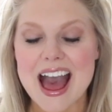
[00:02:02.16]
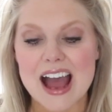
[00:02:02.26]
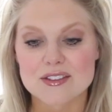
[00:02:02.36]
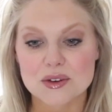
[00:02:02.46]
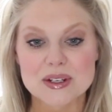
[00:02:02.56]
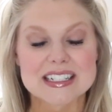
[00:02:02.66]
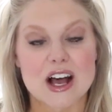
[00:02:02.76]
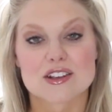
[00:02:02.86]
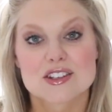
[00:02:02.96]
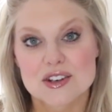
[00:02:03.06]
Everyone
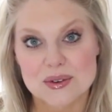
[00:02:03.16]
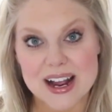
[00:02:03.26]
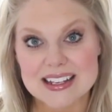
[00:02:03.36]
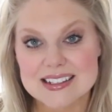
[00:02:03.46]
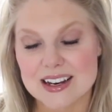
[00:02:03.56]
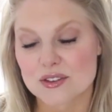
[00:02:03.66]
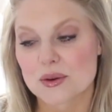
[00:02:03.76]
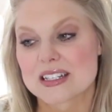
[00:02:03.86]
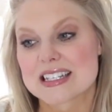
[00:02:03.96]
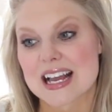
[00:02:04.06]
tells you to rest,
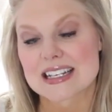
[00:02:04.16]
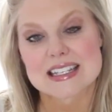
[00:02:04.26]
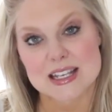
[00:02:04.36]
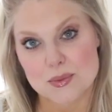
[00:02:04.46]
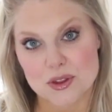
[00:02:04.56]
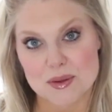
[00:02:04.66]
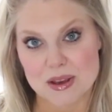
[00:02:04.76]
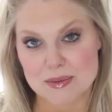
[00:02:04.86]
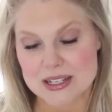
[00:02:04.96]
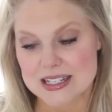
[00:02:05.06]
everyone says sleep when the
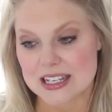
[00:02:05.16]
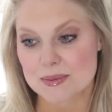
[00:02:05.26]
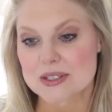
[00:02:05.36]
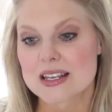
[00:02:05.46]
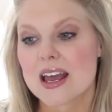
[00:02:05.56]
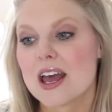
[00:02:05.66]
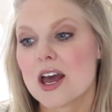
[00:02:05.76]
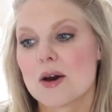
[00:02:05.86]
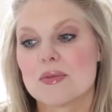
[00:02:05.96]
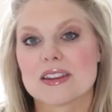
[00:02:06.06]
baby sleeps,
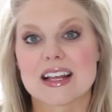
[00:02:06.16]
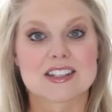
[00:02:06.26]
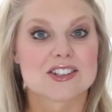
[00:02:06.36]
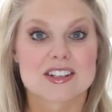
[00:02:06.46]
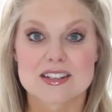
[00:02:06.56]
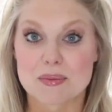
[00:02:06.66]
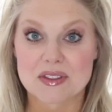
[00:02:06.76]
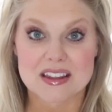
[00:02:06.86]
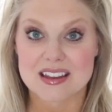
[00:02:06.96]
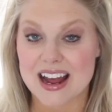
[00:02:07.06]
but that's just
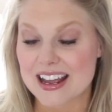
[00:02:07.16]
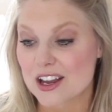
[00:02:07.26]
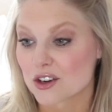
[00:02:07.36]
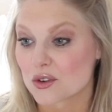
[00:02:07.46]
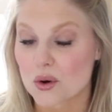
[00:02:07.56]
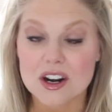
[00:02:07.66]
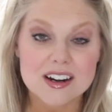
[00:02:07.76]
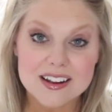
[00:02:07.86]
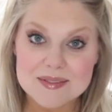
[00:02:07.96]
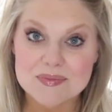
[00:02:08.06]
something that I ignored
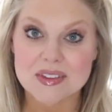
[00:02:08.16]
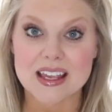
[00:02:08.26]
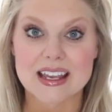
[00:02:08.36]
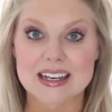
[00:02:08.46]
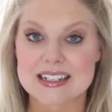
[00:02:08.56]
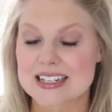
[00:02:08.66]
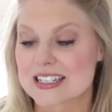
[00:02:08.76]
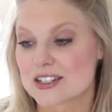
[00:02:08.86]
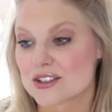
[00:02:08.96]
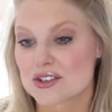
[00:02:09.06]
and I
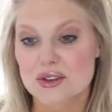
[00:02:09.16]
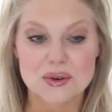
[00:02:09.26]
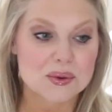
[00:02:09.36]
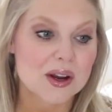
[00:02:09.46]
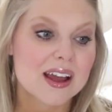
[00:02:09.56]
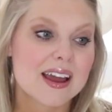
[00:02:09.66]
didn't do,